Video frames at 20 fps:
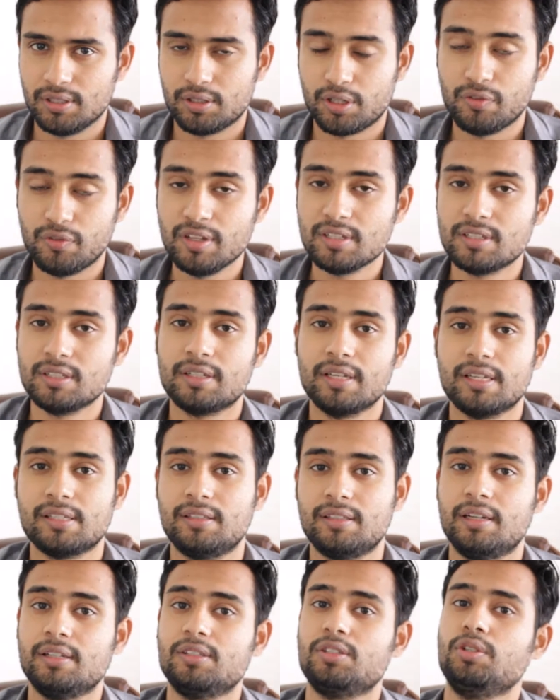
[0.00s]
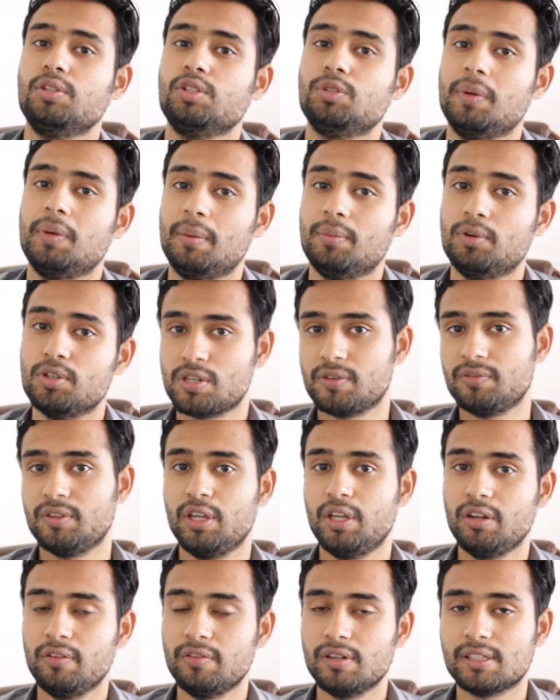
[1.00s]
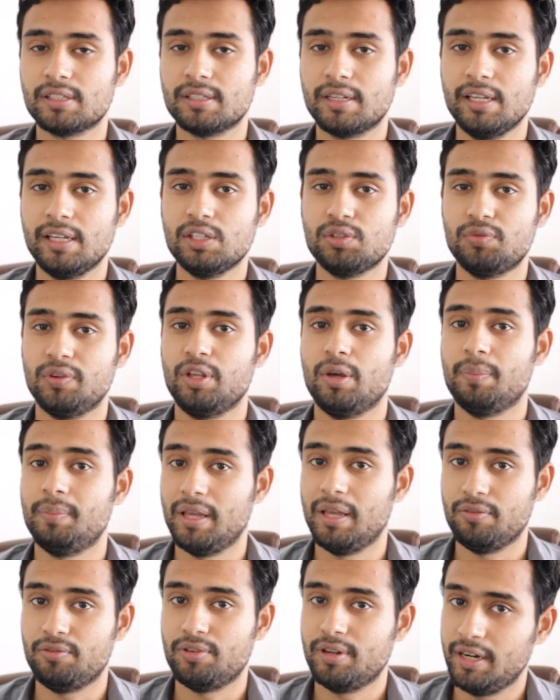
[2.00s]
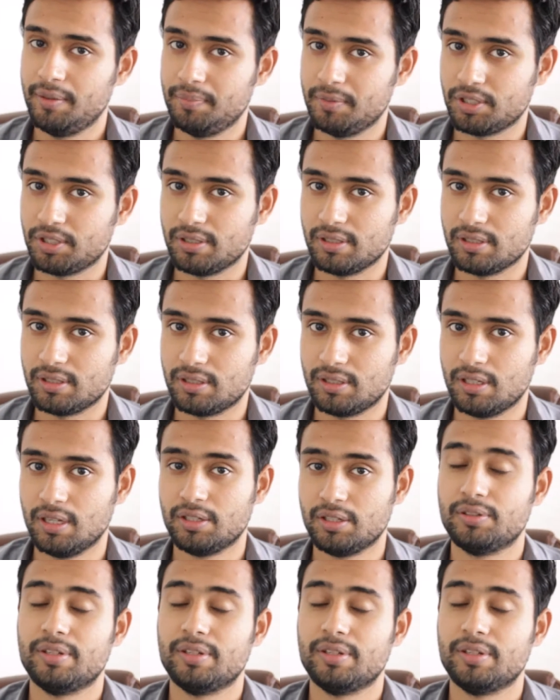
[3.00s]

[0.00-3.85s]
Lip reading: TOEFL is the test that is used by most of the universities when you apply for admissions